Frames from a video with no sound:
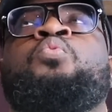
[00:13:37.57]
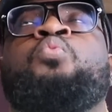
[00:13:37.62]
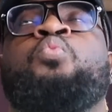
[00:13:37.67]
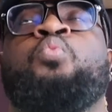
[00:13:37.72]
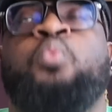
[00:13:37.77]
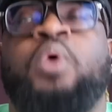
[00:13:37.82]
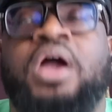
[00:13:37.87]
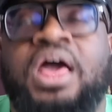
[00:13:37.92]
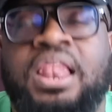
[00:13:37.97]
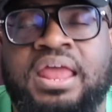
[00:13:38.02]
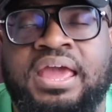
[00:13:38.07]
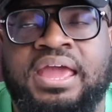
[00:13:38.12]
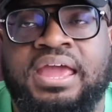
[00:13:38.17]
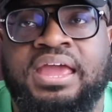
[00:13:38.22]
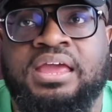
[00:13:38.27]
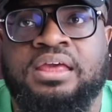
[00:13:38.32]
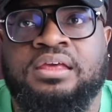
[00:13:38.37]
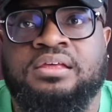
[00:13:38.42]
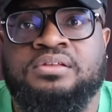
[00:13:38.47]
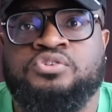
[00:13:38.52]

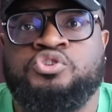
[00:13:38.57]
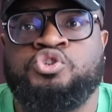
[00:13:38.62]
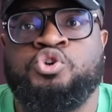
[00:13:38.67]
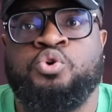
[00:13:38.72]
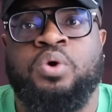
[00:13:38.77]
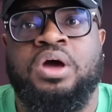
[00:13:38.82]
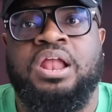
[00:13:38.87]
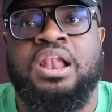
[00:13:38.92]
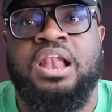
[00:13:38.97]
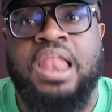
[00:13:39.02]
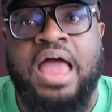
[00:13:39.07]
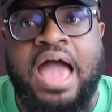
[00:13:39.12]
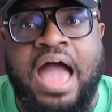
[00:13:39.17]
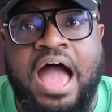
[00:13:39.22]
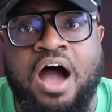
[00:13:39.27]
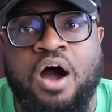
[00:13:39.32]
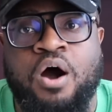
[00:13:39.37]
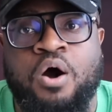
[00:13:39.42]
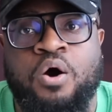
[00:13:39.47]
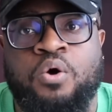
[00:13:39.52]
willing to
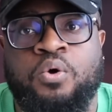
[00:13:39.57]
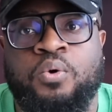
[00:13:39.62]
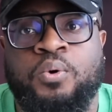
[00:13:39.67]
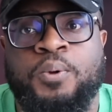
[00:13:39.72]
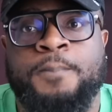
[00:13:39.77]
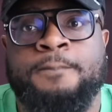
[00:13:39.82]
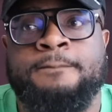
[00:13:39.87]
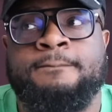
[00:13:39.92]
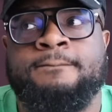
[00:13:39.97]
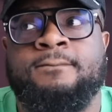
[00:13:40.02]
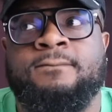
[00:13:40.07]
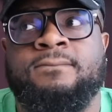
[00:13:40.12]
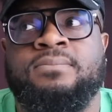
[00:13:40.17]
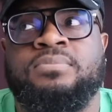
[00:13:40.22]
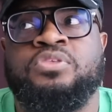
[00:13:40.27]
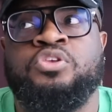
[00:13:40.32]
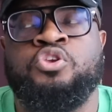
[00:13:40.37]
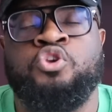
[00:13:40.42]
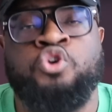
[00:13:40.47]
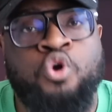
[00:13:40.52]
allow
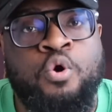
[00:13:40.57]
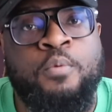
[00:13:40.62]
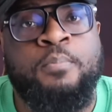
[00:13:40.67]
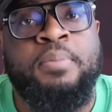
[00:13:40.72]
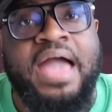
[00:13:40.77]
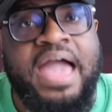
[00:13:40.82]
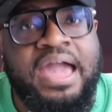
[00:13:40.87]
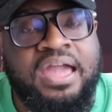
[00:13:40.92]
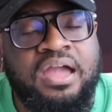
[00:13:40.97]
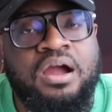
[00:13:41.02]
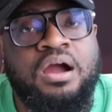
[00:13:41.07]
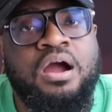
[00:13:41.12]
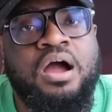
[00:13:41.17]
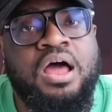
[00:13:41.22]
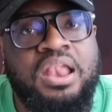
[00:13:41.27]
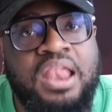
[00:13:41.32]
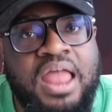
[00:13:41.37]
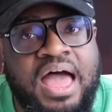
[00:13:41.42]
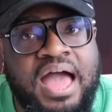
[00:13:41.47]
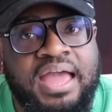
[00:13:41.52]
you back in
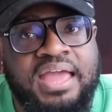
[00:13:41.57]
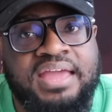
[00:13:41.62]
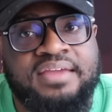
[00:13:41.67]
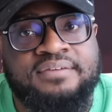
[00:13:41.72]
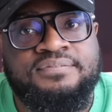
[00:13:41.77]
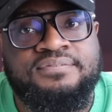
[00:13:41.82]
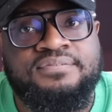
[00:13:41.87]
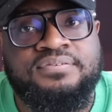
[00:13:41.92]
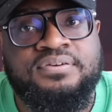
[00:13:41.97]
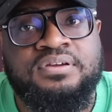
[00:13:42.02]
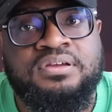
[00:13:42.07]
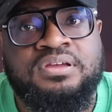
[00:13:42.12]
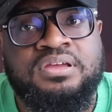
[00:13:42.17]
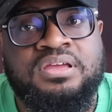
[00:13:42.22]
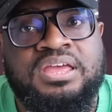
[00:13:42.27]
her life,